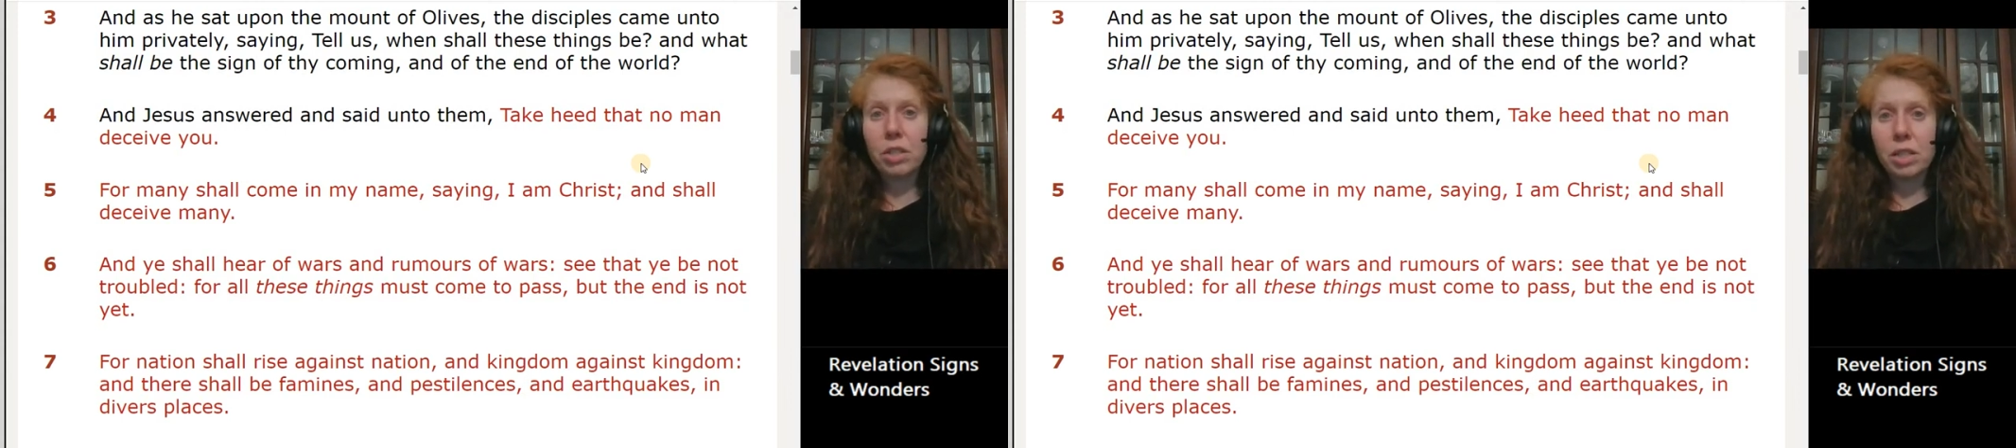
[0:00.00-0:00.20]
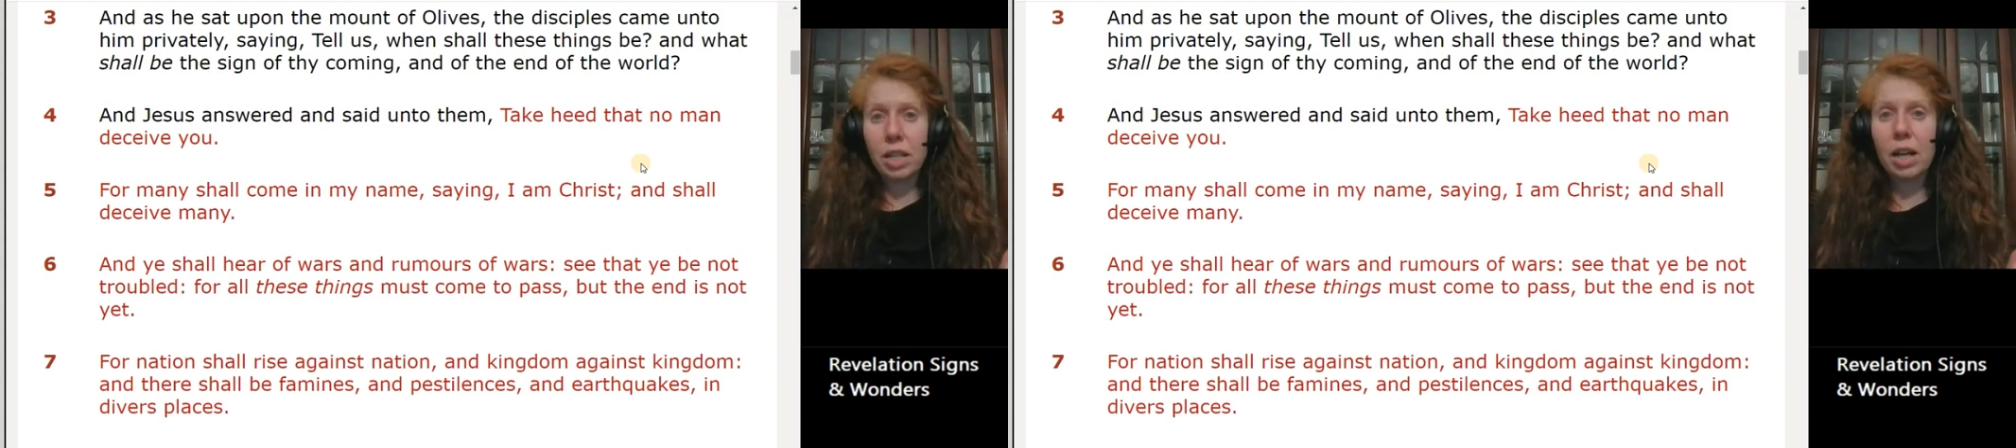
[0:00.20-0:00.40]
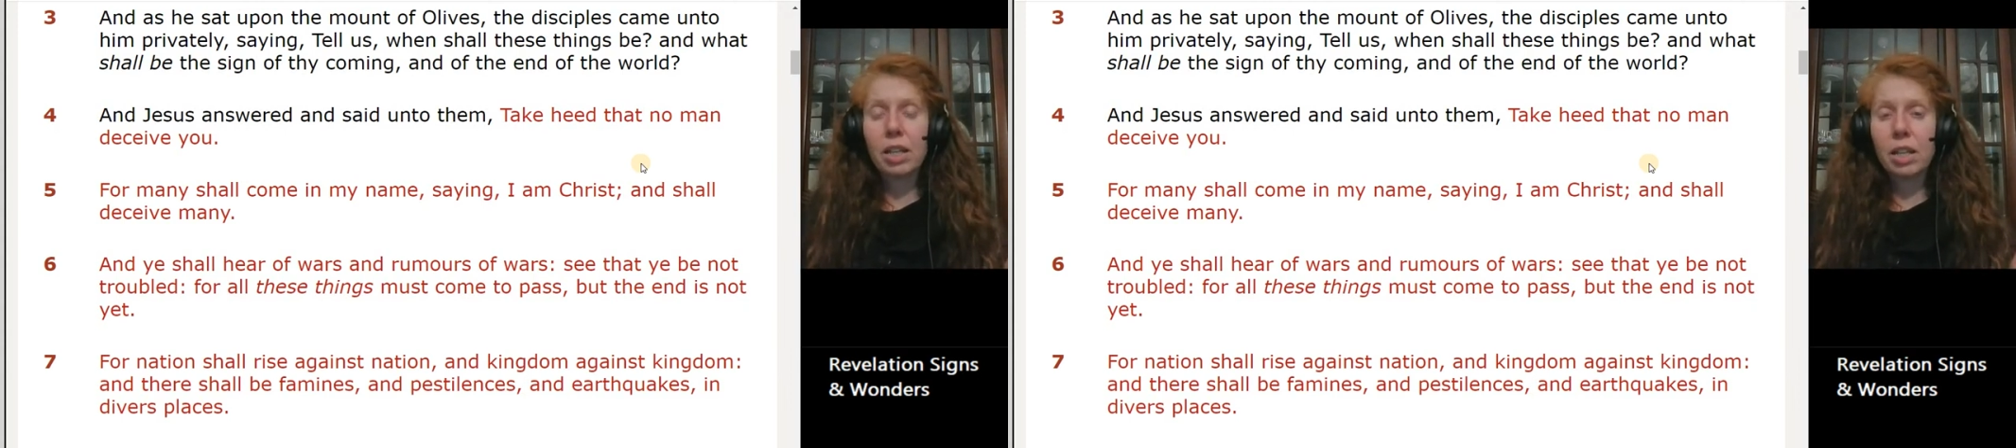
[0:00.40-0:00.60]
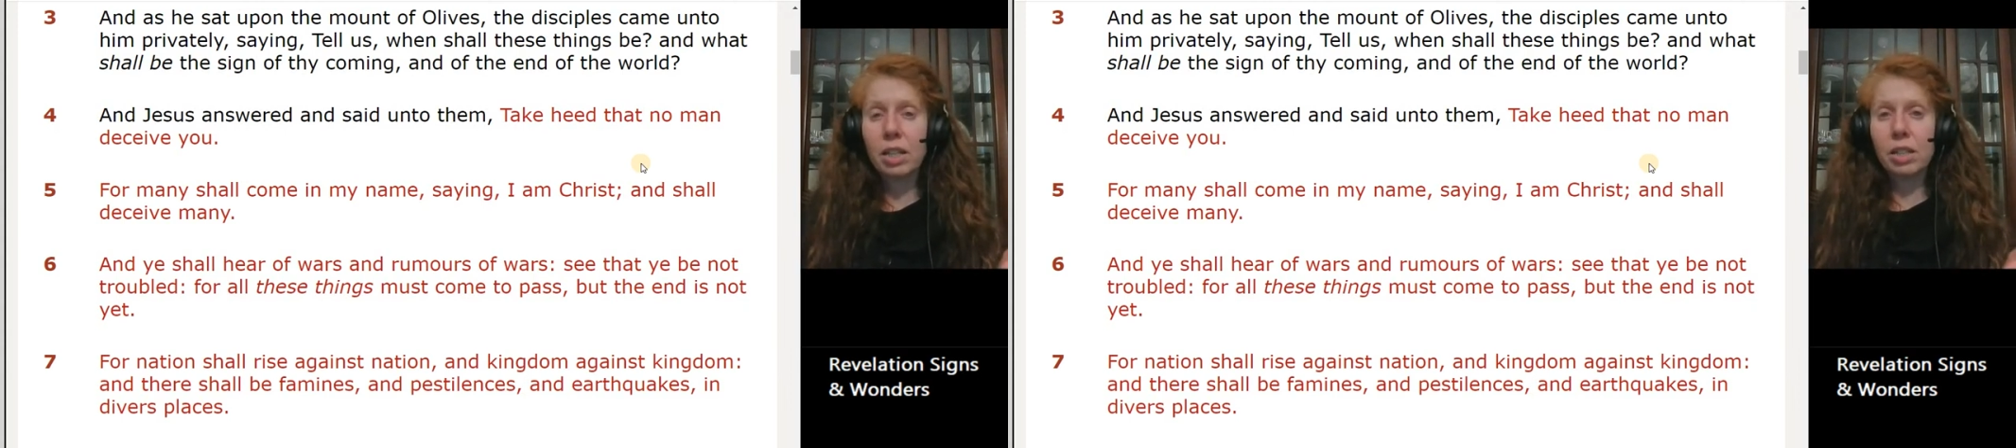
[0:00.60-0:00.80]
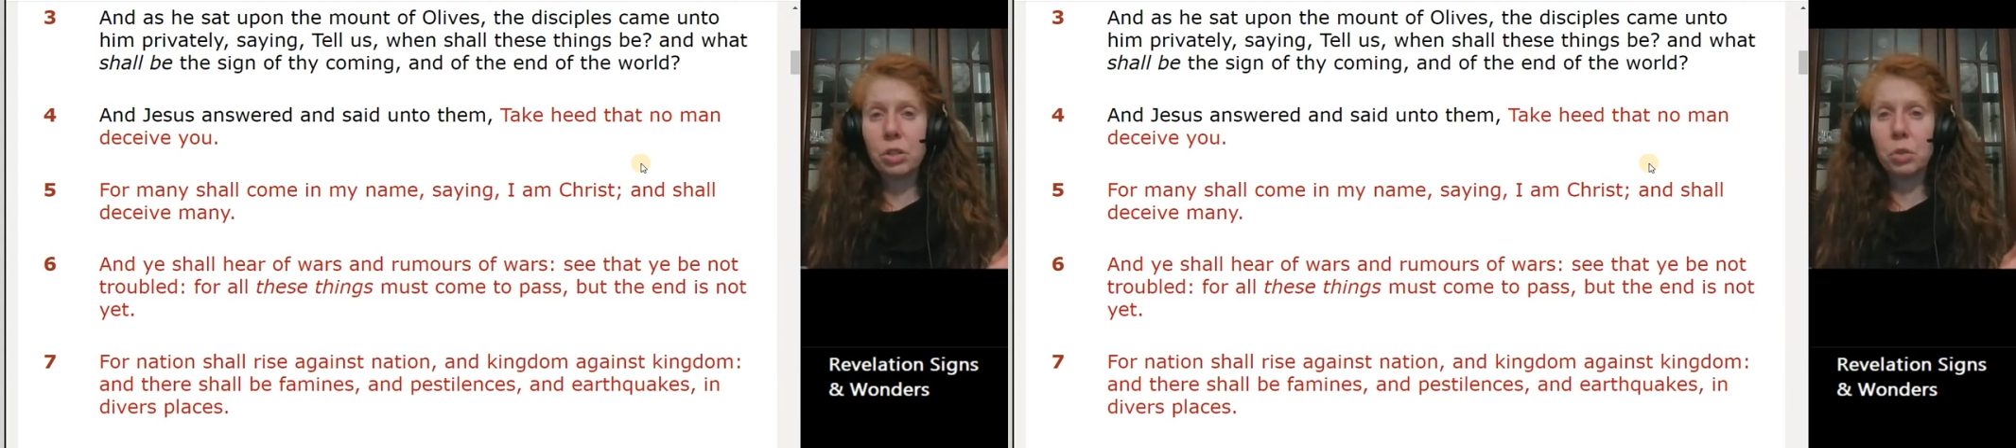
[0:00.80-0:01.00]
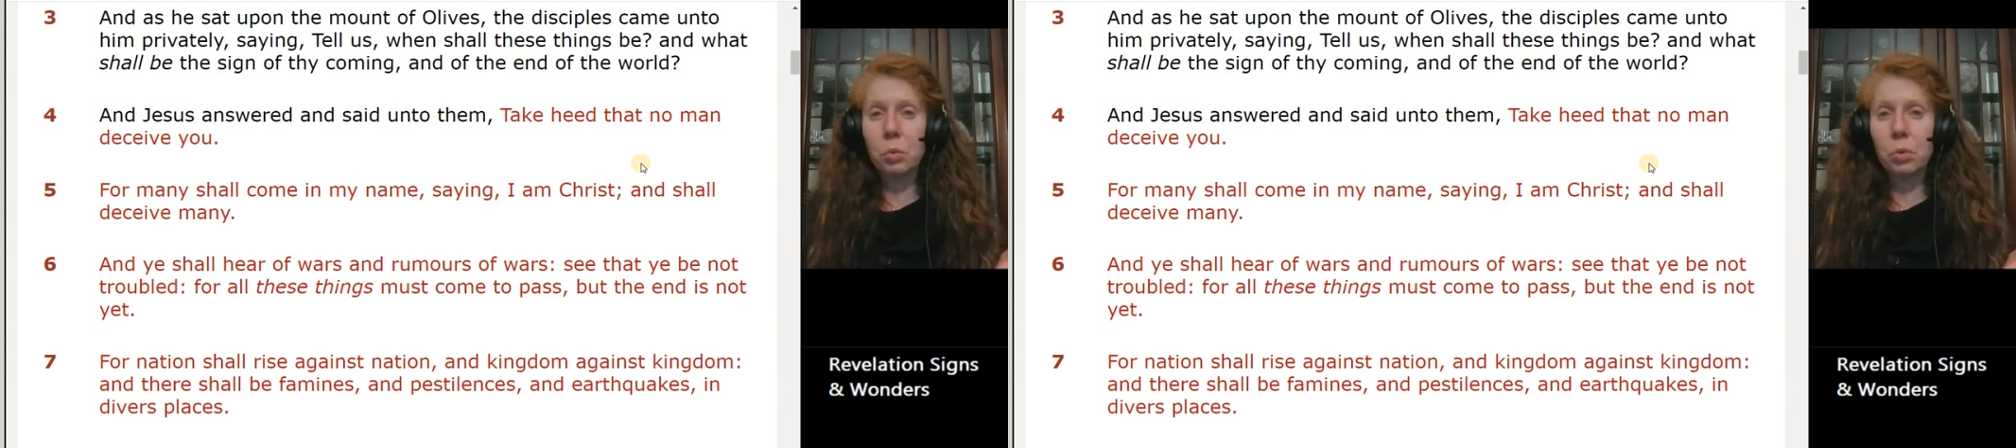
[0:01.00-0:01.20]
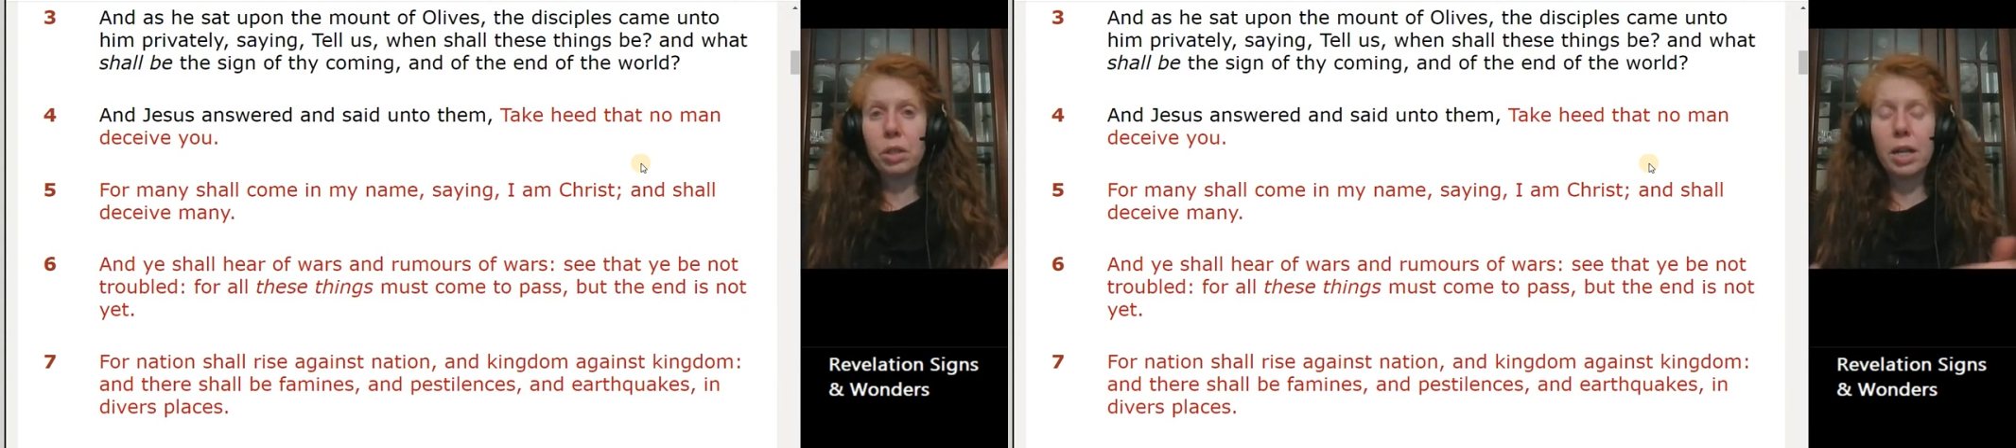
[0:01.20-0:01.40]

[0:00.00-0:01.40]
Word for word: and not getting into the word,